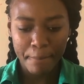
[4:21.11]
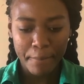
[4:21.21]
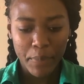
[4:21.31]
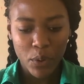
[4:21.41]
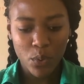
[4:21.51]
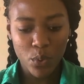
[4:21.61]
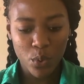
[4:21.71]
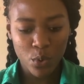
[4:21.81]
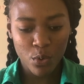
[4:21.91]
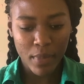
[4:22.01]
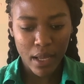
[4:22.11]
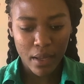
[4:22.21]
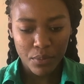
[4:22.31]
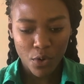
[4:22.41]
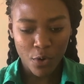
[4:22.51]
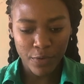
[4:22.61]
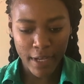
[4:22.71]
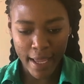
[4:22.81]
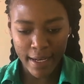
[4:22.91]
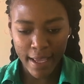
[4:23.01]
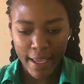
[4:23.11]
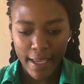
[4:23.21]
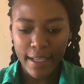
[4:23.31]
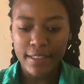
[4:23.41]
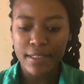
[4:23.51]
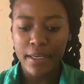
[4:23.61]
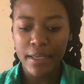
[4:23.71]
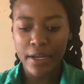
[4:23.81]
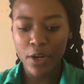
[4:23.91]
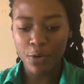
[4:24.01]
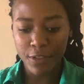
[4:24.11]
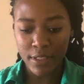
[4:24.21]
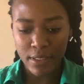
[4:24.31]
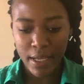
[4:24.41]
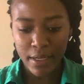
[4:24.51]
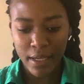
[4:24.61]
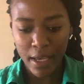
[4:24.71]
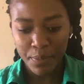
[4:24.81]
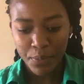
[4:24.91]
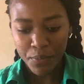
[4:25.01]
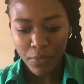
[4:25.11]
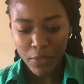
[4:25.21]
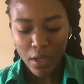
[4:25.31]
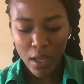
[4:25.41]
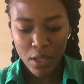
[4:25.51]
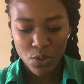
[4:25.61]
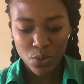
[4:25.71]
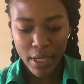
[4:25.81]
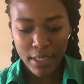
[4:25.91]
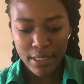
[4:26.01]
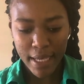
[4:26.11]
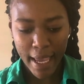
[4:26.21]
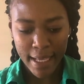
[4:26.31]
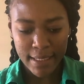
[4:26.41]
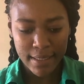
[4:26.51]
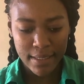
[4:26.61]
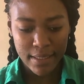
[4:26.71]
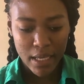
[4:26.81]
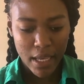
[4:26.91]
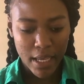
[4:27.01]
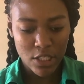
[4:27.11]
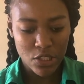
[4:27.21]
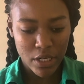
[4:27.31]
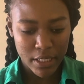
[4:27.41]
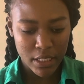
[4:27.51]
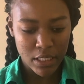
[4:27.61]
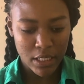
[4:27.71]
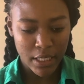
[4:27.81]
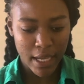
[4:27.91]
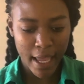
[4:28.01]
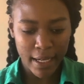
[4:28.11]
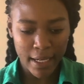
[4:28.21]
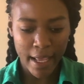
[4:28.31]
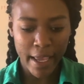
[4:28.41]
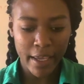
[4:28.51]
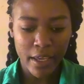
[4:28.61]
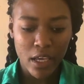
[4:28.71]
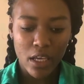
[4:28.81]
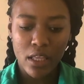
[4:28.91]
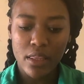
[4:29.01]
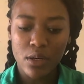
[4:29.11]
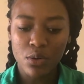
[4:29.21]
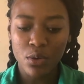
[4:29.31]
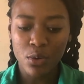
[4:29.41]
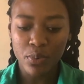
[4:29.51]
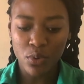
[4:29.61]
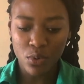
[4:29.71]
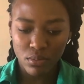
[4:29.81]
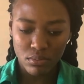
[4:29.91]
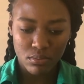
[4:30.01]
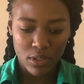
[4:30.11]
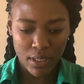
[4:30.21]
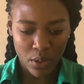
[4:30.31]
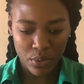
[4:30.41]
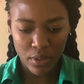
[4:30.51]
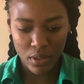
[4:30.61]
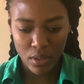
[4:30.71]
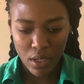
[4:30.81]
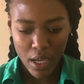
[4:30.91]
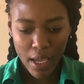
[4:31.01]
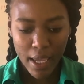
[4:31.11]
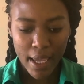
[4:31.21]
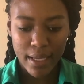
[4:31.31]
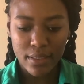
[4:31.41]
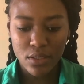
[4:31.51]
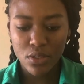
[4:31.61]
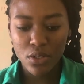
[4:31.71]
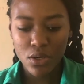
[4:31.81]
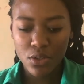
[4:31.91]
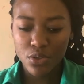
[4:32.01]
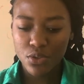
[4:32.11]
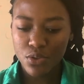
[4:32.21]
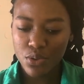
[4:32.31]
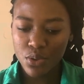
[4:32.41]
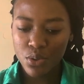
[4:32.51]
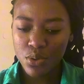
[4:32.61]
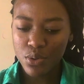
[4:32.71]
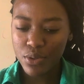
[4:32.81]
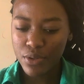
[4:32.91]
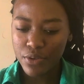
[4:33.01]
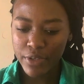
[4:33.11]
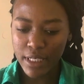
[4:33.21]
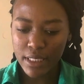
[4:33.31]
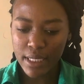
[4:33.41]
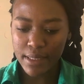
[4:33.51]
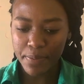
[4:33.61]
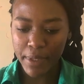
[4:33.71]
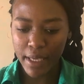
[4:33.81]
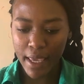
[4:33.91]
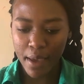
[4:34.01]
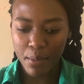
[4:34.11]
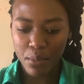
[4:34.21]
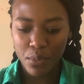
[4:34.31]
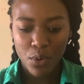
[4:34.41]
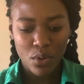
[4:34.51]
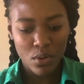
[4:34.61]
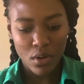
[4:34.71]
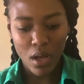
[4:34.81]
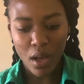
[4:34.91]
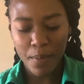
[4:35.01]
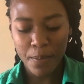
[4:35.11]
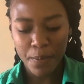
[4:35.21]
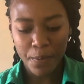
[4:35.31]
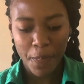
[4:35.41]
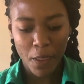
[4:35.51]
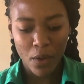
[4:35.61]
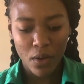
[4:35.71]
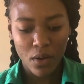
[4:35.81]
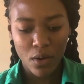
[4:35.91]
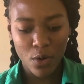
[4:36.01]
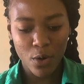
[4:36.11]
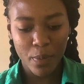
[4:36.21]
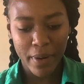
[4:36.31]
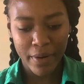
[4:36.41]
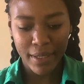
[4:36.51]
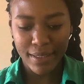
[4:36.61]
Nkrumah of Ghana and Nyerere of Tanzania, saw India as a strategic ally in the global south, and two regions began to cooperate